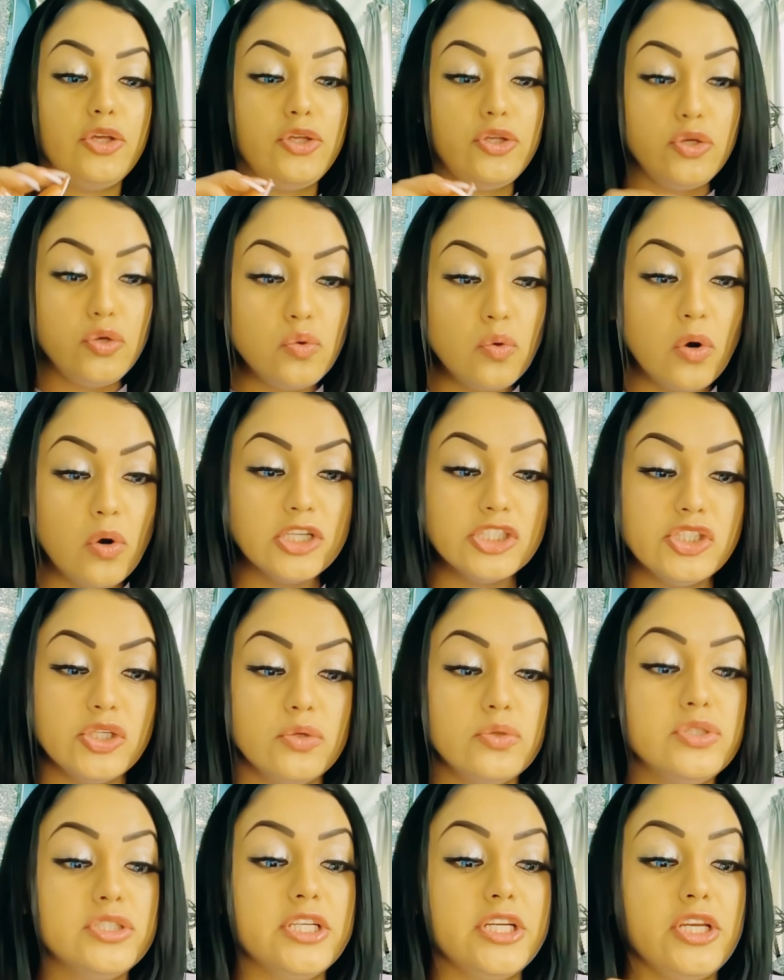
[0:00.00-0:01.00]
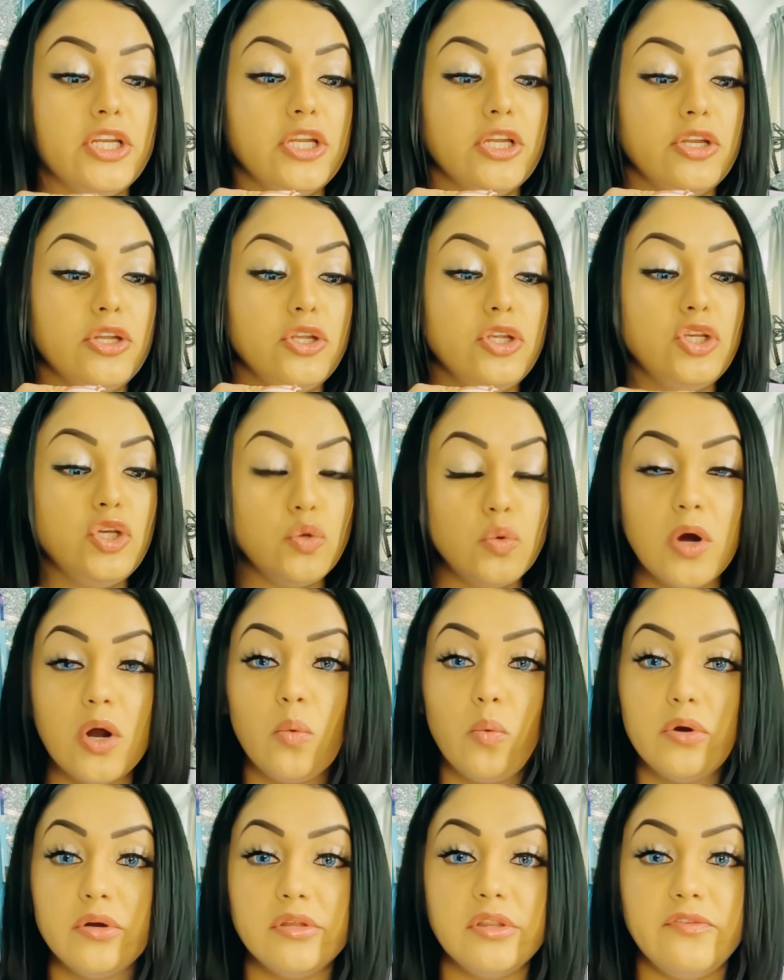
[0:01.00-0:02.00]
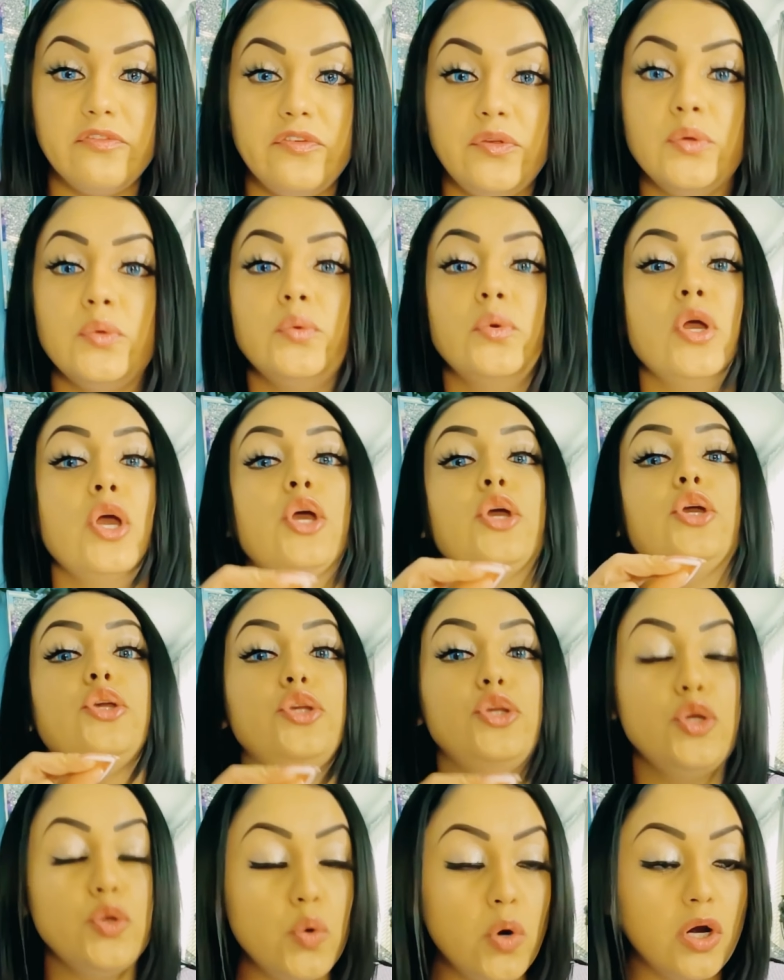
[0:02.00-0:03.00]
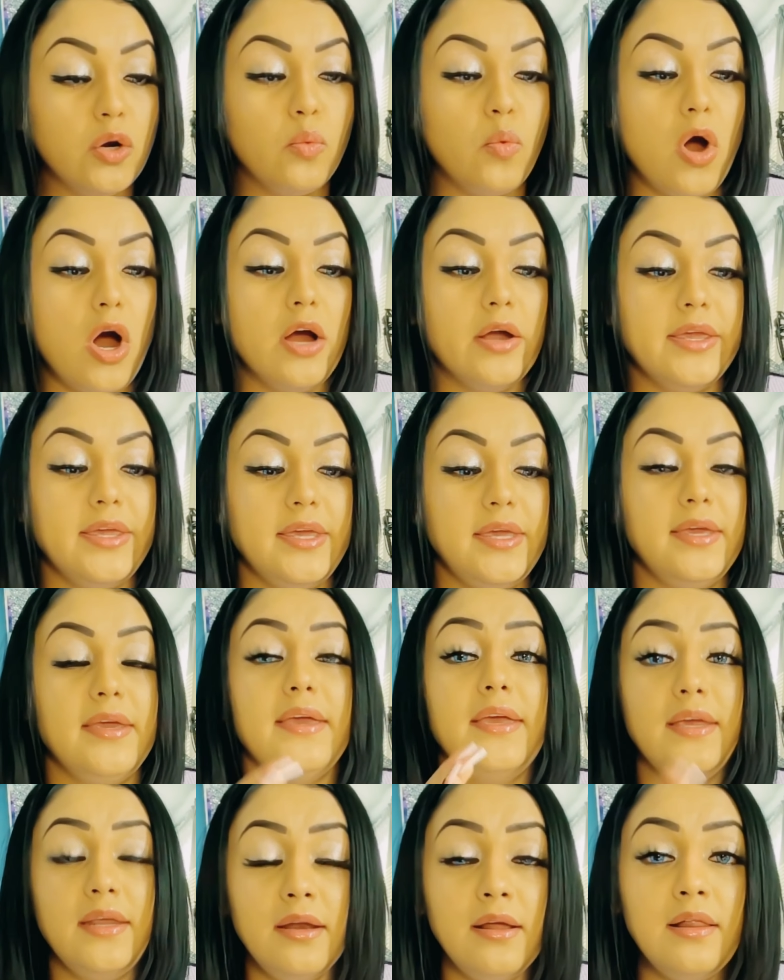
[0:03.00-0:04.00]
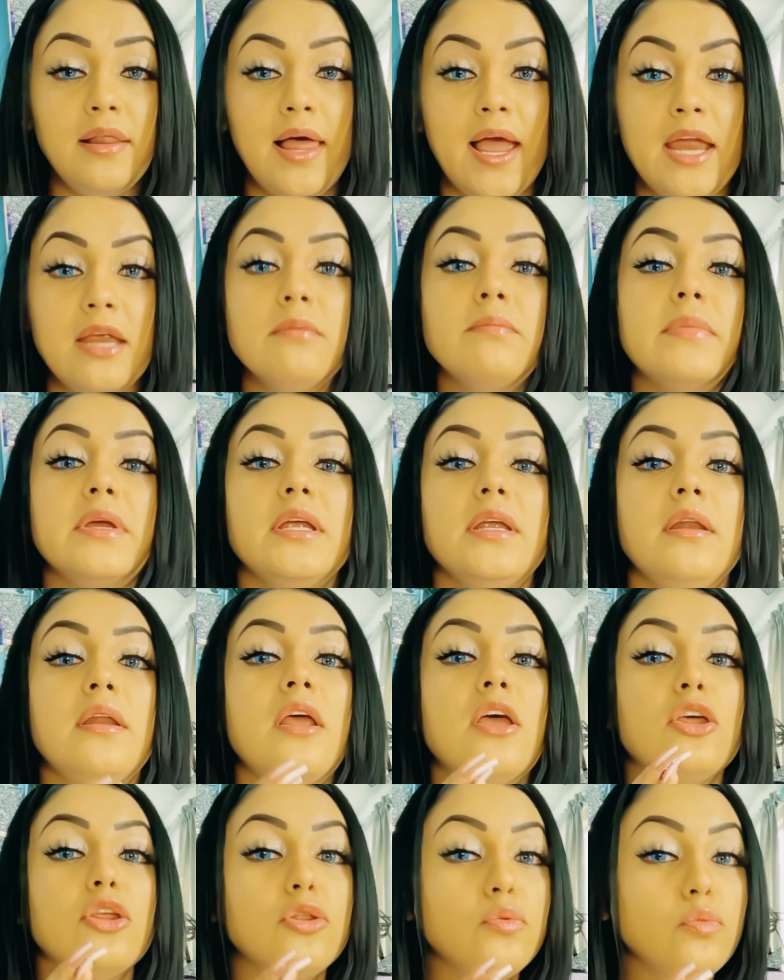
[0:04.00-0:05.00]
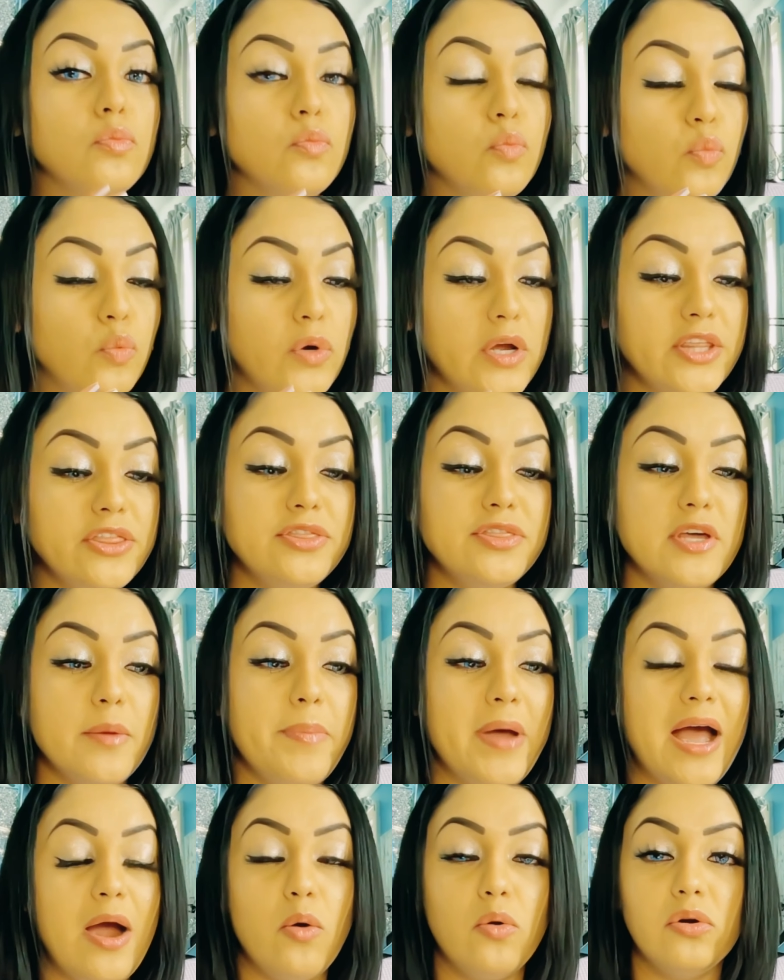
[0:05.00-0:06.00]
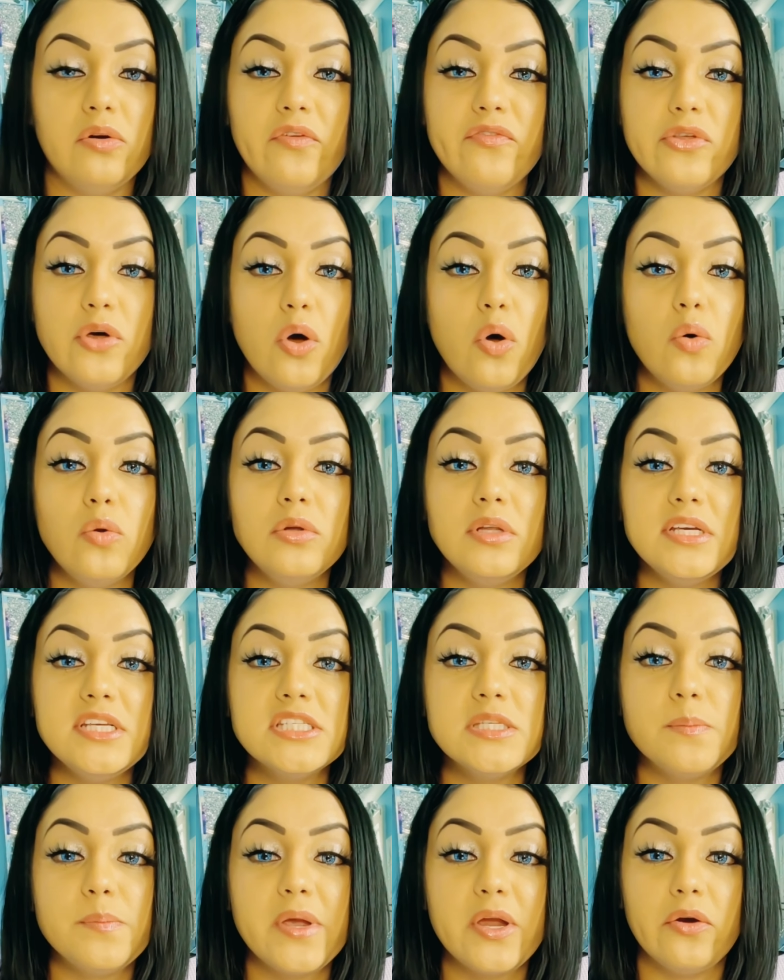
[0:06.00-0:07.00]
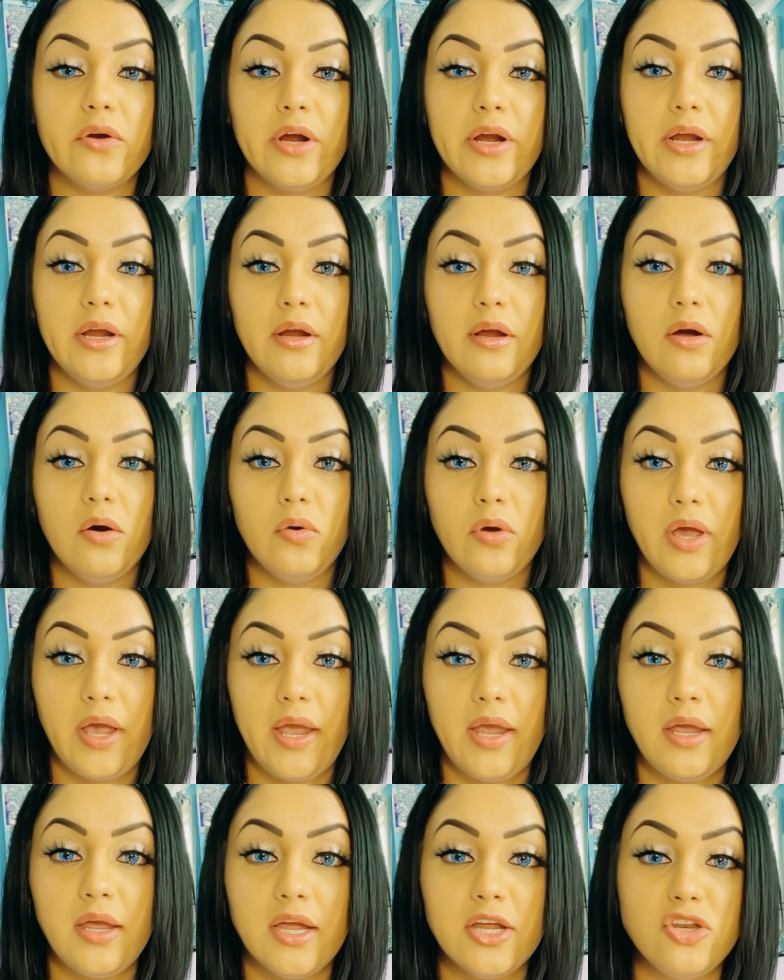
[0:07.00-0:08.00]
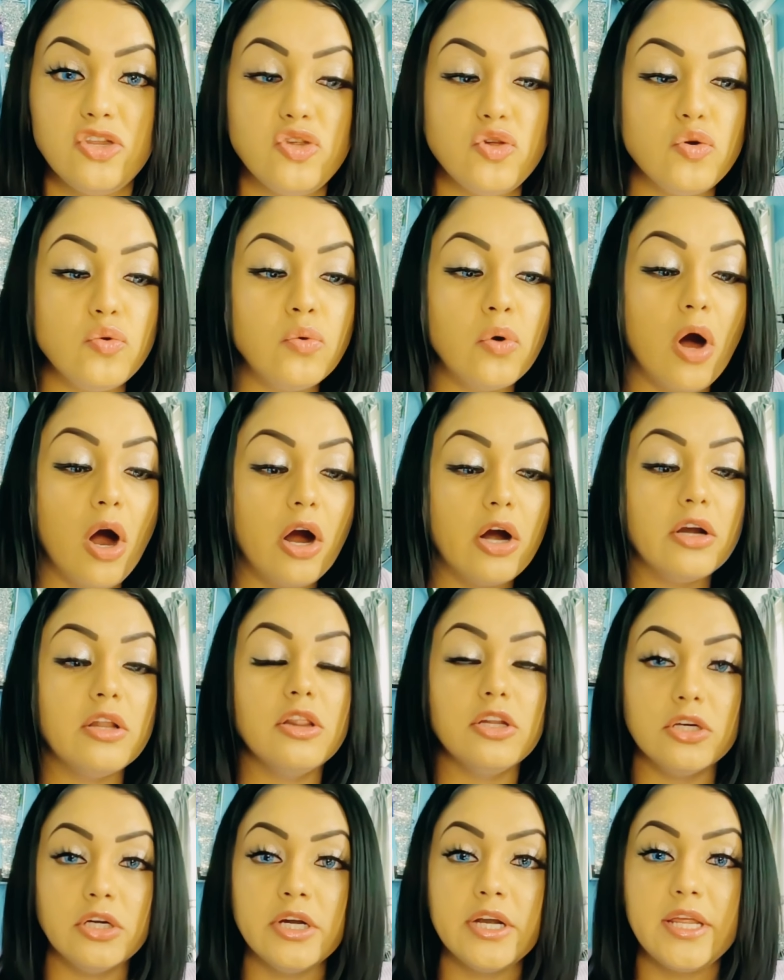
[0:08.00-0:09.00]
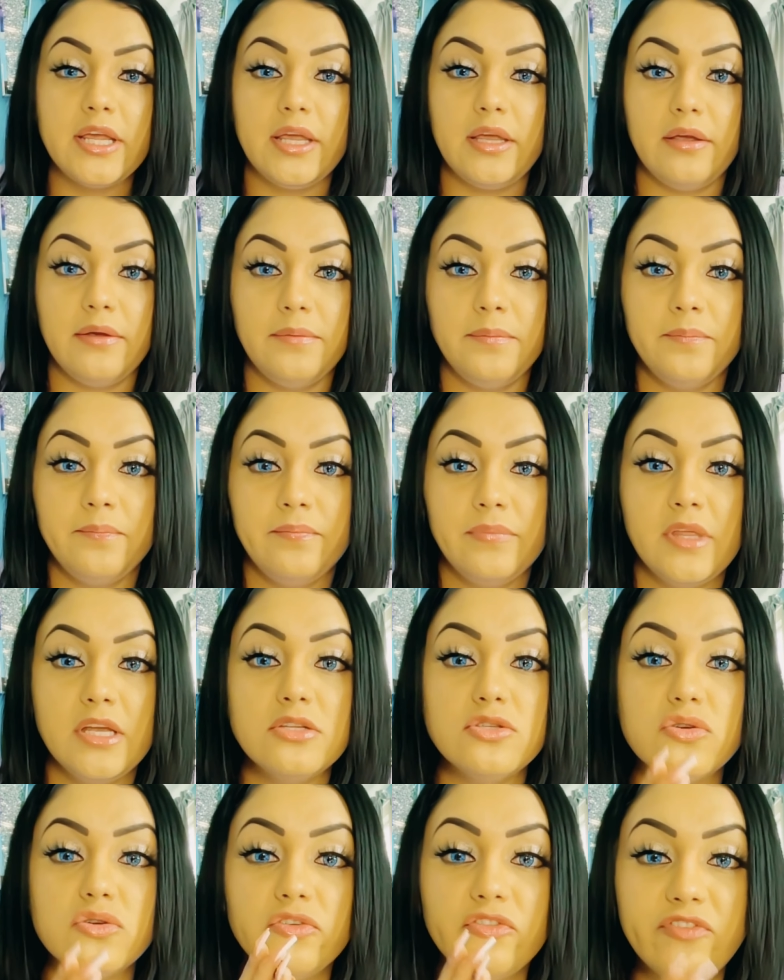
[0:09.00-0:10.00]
You are chosen. You are one of the few. You are walking in alignment with the power of the Holy Spirit, okay? And you are learning to